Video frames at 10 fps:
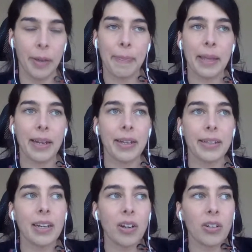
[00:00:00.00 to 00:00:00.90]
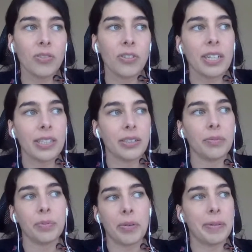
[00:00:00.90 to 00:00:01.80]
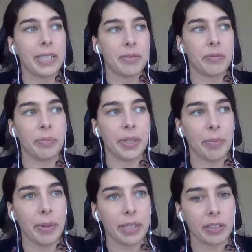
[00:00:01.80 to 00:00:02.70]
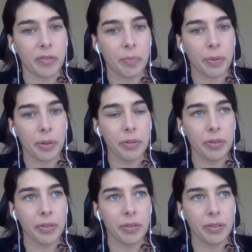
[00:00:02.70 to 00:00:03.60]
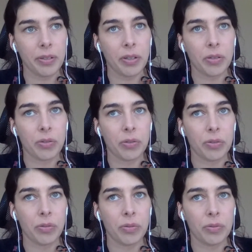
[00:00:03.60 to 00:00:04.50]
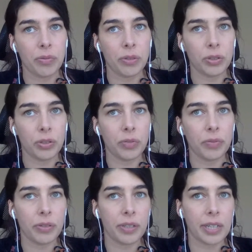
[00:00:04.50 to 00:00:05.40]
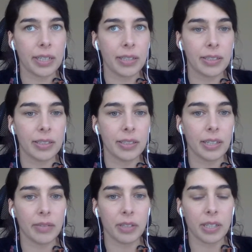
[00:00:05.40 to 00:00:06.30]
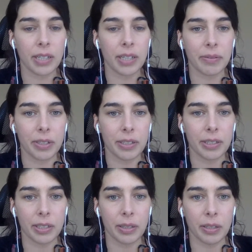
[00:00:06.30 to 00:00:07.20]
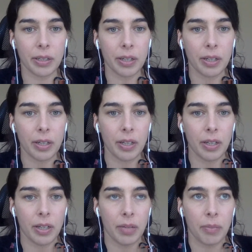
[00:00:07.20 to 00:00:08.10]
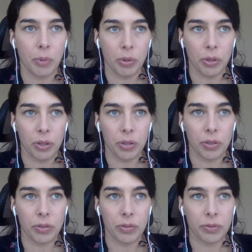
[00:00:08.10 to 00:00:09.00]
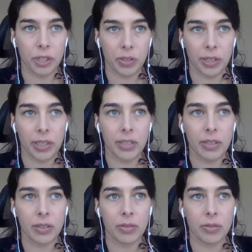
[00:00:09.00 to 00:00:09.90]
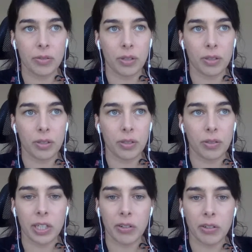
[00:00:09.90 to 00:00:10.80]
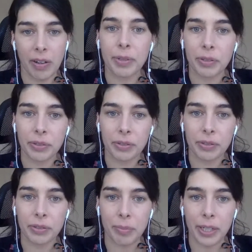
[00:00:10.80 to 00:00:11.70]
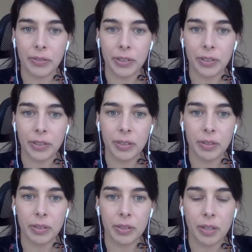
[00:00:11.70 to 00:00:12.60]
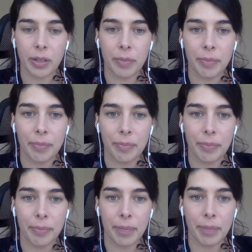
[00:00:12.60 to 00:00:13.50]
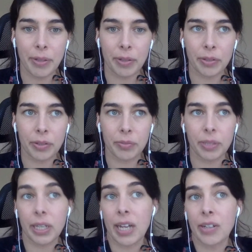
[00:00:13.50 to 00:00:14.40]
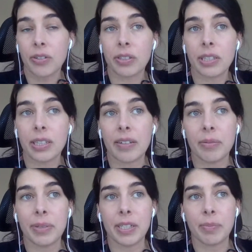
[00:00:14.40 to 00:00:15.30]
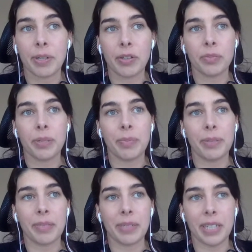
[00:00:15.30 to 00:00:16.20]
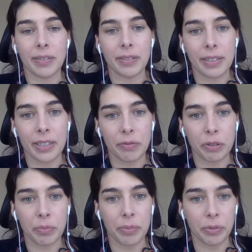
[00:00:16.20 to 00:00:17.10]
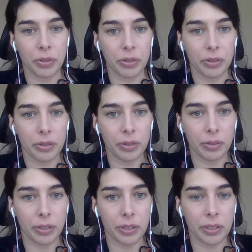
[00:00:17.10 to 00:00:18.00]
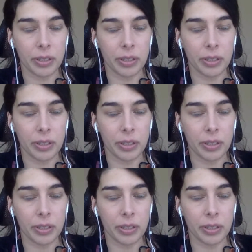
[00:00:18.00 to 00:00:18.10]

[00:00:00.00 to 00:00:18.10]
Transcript: In the long run, I do probably it will be a mix of both. So for sure, for the next years, I would say we would see more restrictions to not only travel, but also to migrants, because maybe also with countries and governments, but also people themselves, I think, will be more cautious.